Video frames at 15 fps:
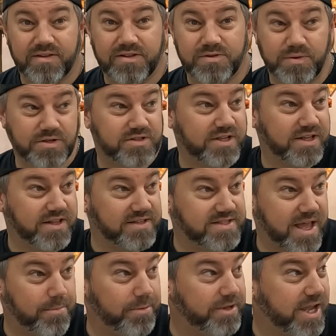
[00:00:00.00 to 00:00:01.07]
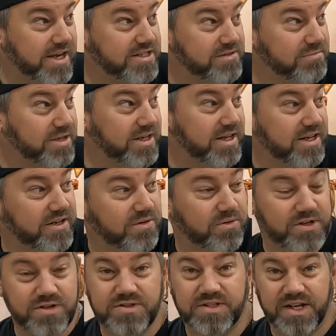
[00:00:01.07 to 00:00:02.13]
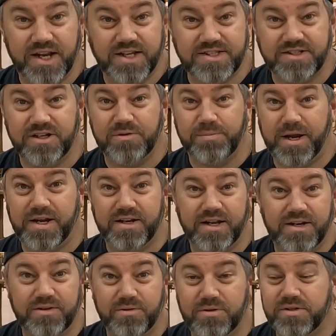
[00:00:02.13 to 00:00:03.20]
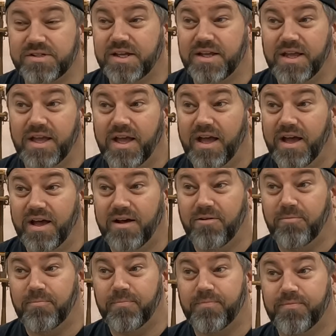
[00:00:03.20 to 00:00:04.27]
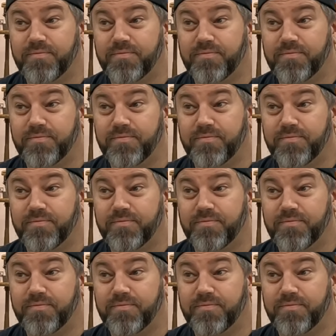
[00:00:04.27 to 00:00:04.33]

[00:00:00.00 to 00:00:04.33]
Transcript: especially in this application, being indoor, using an exterior paint indoors. It